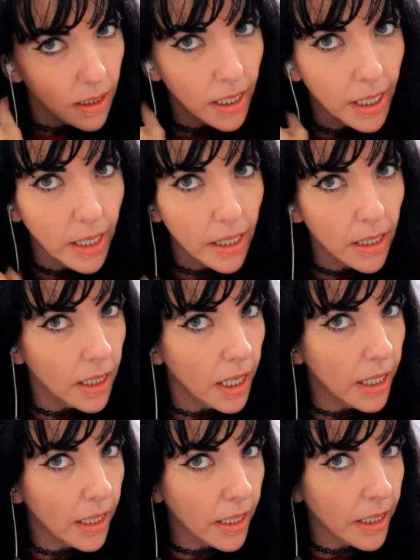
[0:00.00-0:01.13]
hair.
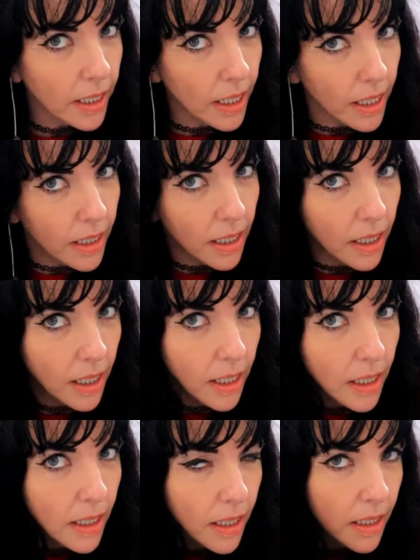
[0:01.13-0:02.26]
I like that.
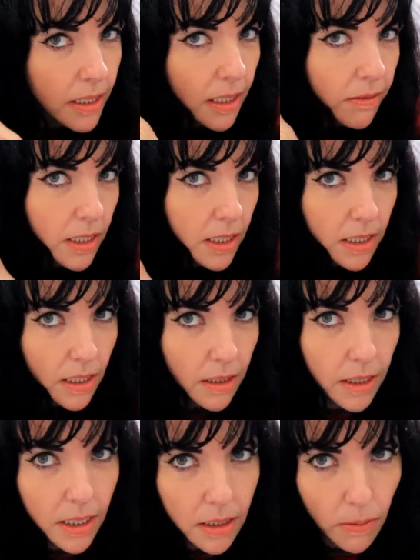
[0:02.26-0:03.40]
It's left it
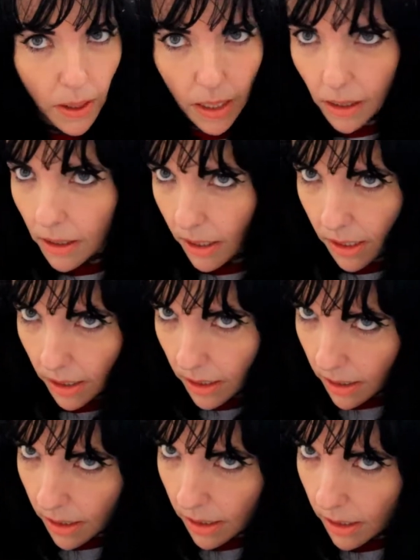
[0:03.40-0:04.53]
silky as well.
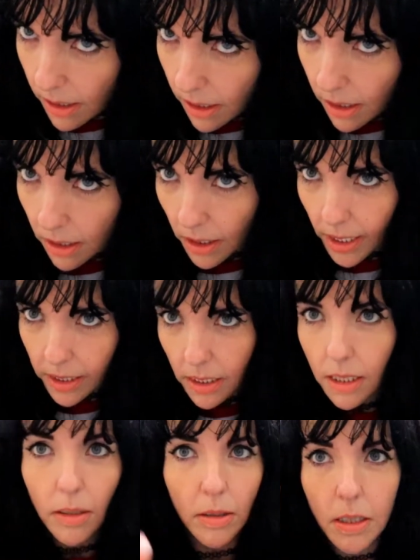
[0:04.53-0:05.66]
That is
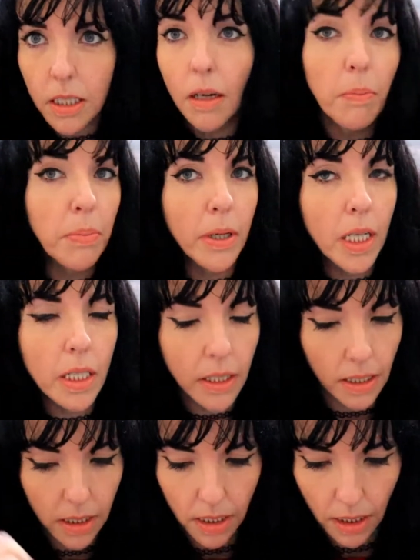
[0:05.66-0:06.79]
a good
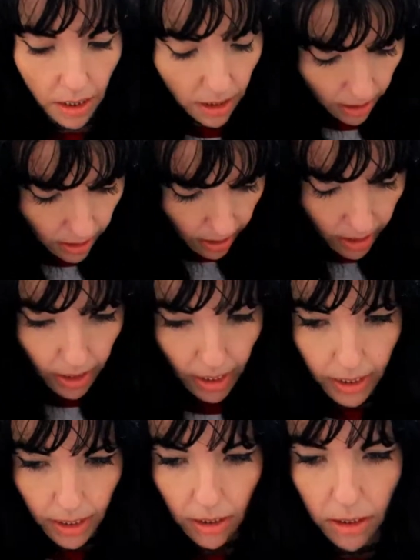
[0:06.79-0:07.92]
product.
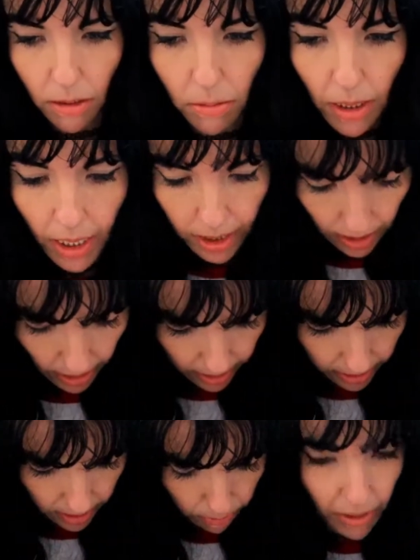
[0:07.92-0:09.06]
I do like
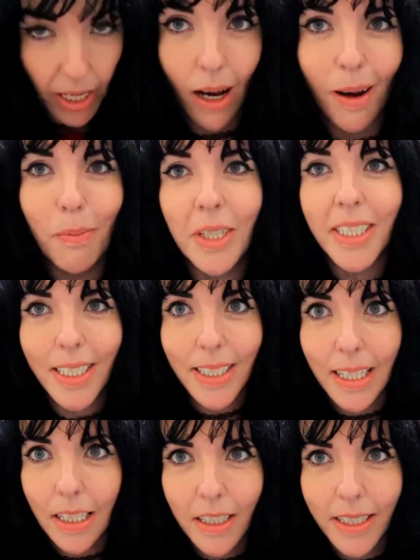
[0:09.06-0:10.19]
that, but how much is
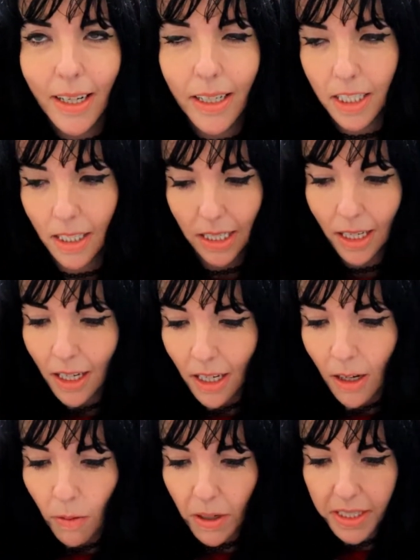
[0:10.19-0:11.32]
it? Because actually,
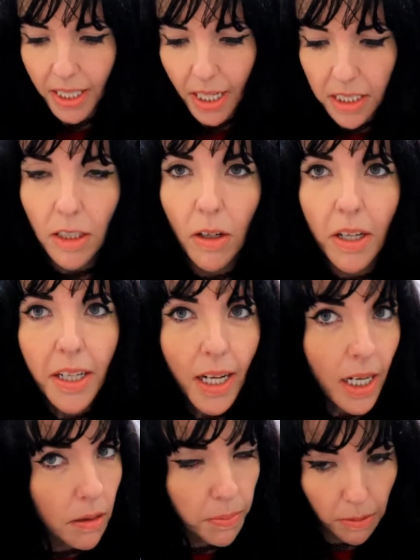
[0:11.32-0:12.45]
once that's gone,
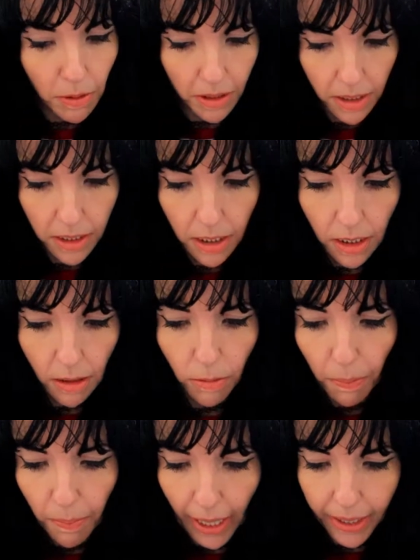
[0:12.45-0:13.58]
I'll be wanting to
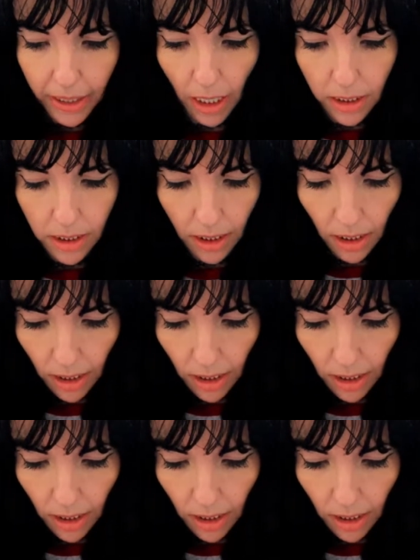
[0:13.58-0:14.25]
buy that.